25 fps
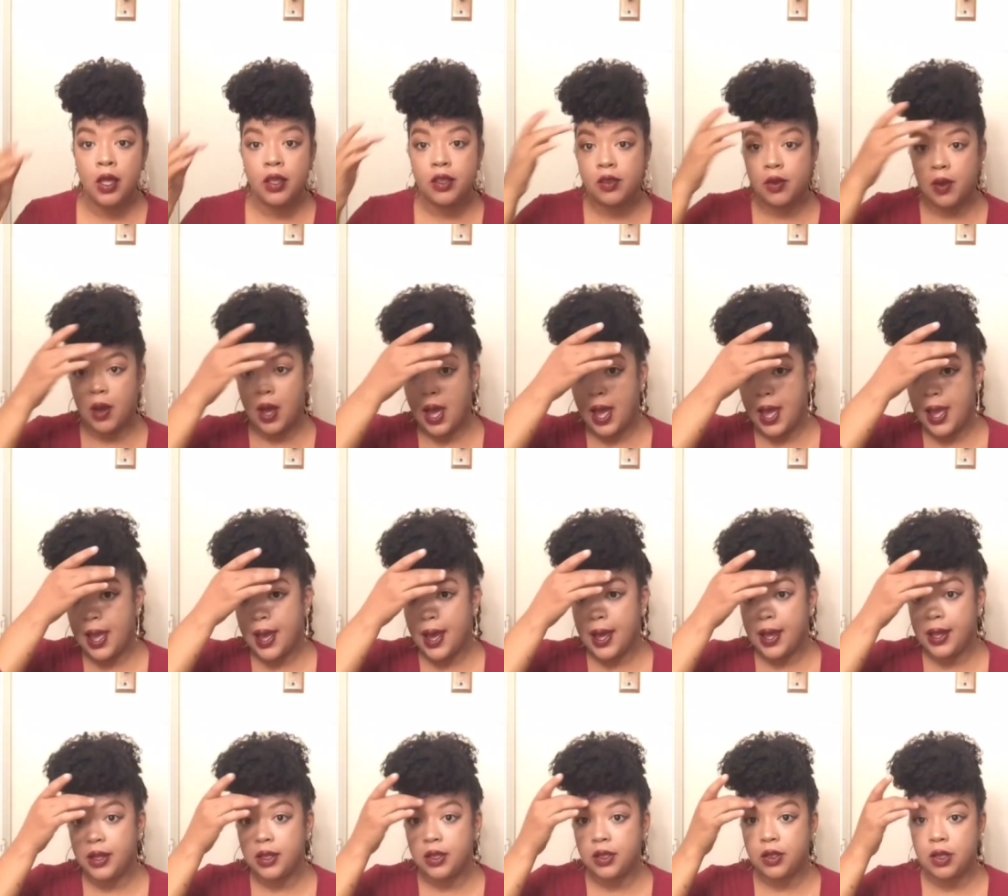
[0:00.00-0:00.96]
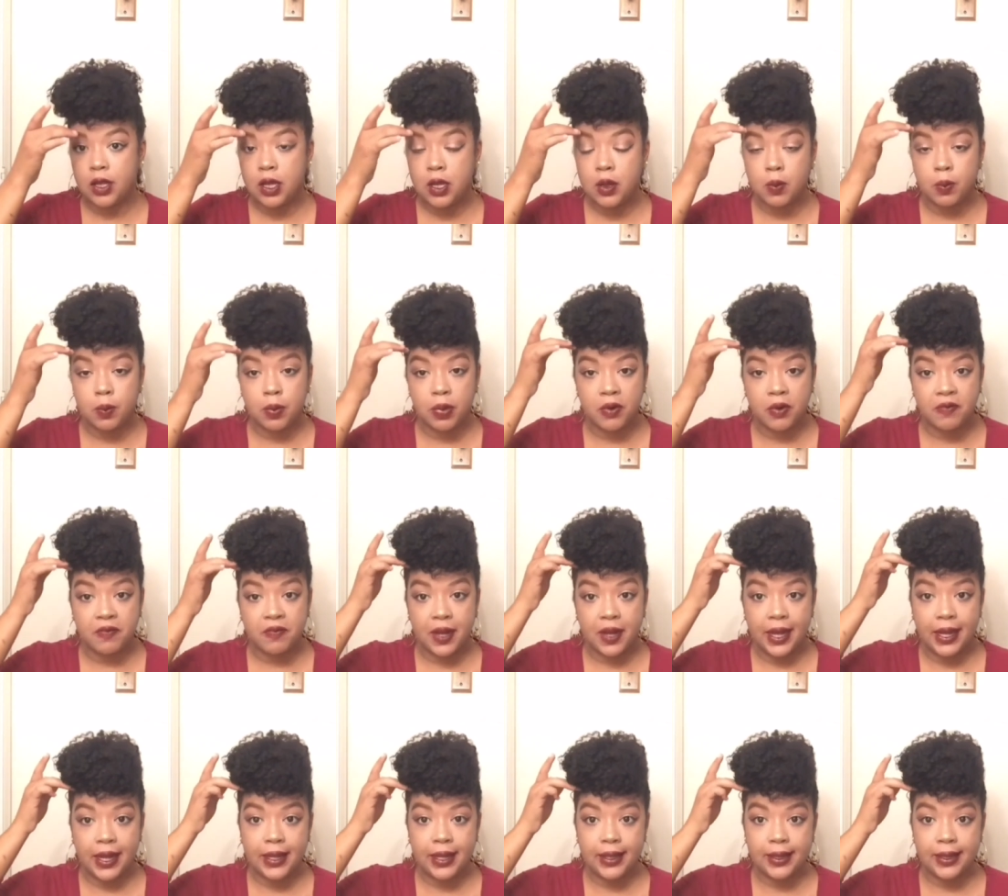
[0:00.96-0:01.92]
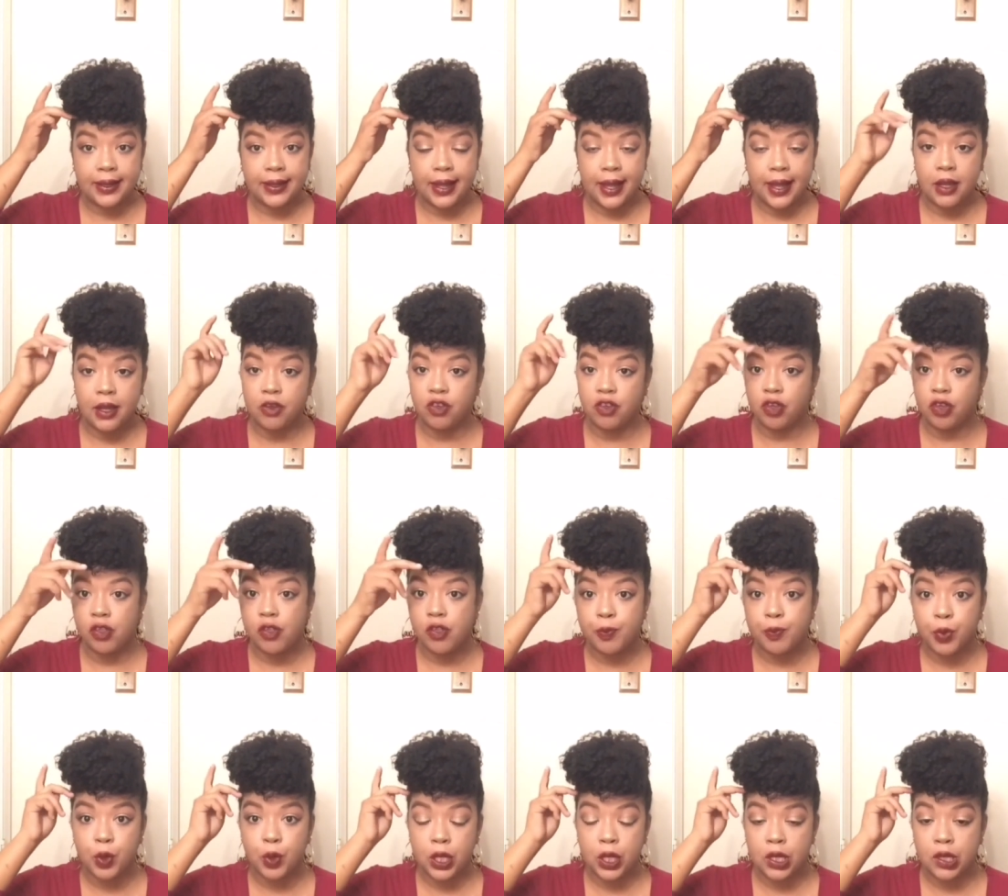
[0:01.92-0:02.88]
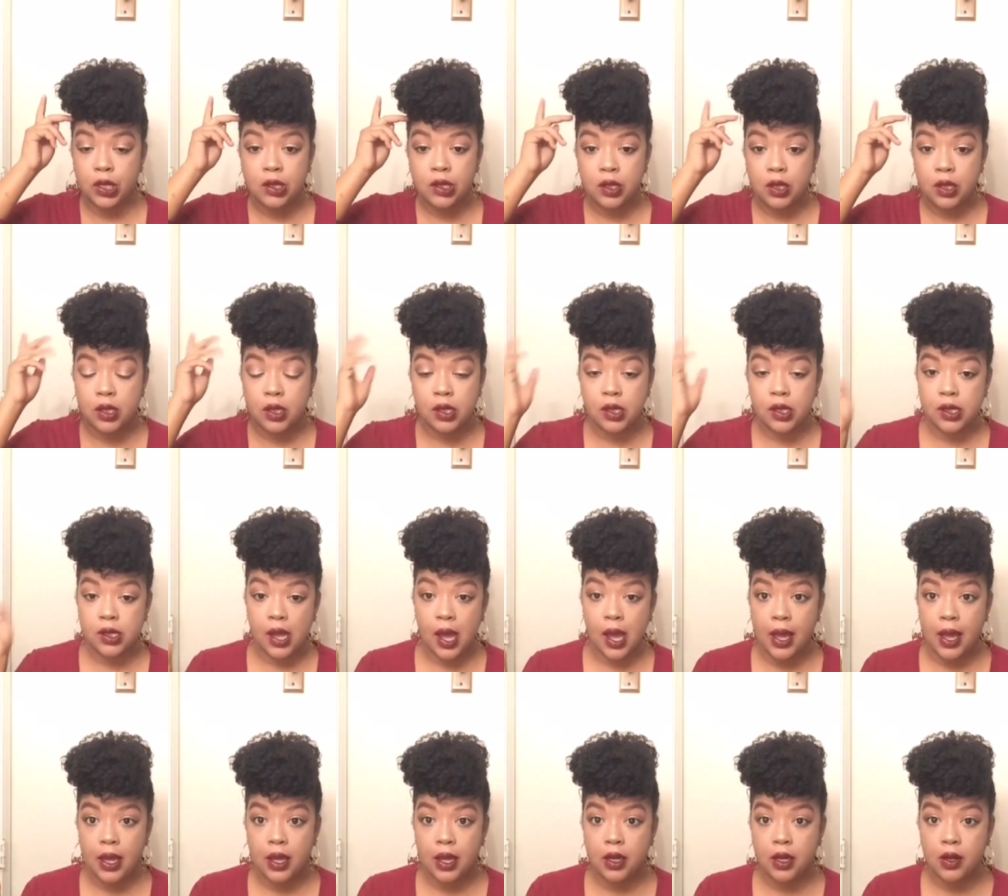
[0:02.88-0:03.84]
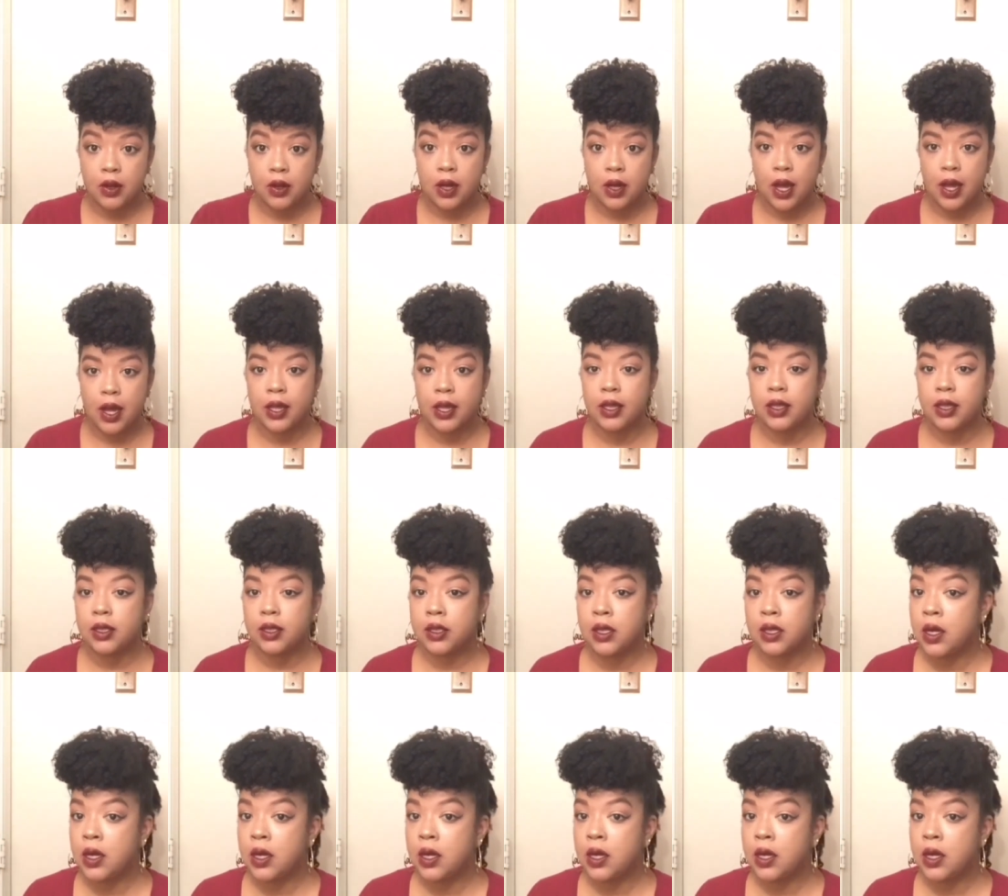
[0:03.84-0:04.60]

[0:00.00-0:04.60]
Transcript: So I had to improvise and just pull it to the side you guys.